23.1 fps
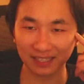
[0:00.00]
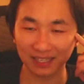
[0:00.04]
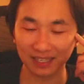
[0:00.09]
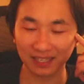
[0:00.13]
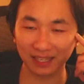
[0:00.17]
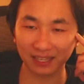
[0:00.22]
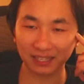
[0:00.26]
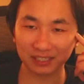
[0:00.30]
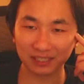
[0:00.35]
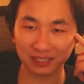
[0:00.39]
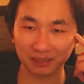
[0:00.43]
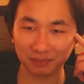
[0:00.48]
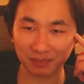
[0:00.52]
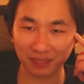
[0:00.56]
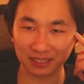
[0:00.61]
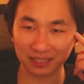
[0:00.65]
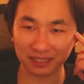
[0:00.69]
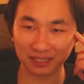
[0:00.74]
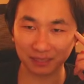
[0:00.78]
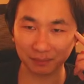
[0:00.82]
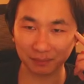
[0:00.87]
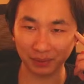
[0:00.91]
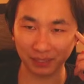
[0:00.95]
They actually
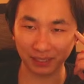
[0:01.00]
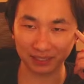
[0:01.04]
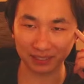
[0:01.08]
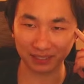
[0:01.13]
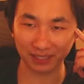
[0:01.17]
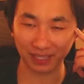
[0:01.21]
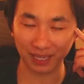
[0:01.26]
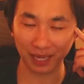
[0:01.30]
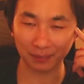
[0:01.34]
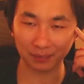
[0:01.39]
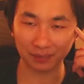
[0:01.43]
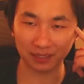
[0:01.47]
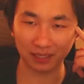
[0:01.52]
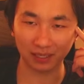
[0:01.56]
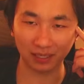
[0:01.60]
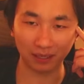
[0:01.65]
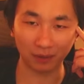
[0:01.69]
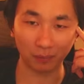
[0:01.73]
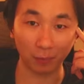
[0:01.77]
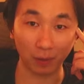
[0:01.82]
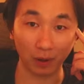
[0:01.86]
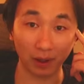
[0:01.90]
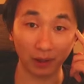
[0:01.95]
messed up because they kept
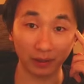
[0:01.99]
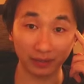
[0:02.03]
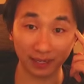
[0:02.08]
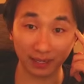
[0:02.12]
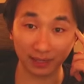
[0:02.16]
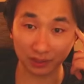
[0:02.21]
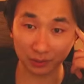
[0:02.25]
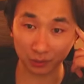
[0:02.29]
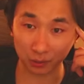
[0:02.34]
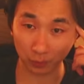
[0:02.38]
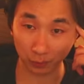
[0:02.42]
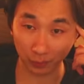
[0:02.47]
Yasuo